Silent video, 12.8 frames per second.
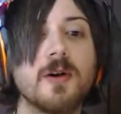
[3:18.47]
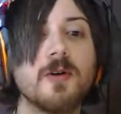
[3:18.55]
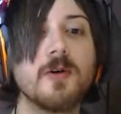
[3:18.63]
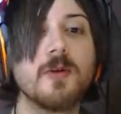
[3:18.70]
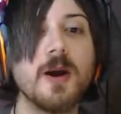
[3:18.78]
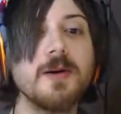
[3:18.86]

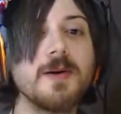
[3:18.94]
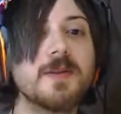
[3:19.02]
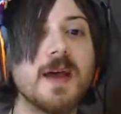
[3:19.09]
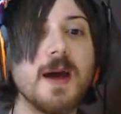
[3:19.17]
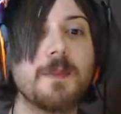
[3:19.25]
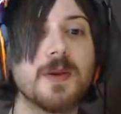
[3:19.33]
Well, where would
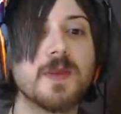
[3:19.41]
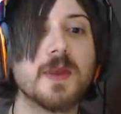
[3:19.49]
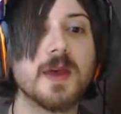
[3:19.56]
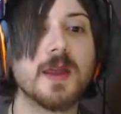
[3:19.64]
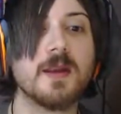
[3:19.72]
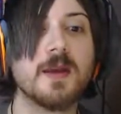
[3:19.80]
that be
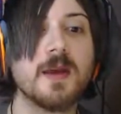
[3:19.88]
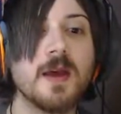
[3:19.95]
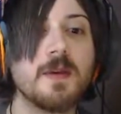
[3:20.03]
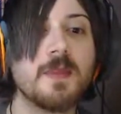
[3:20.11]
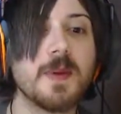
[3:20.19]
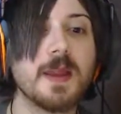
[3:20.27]
then?
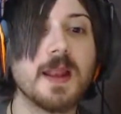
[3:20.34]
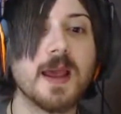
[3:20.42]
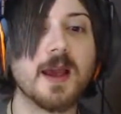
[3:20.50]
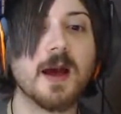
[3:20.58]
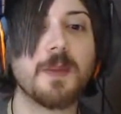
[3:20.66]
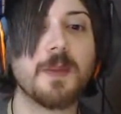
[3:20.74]
Maybe like up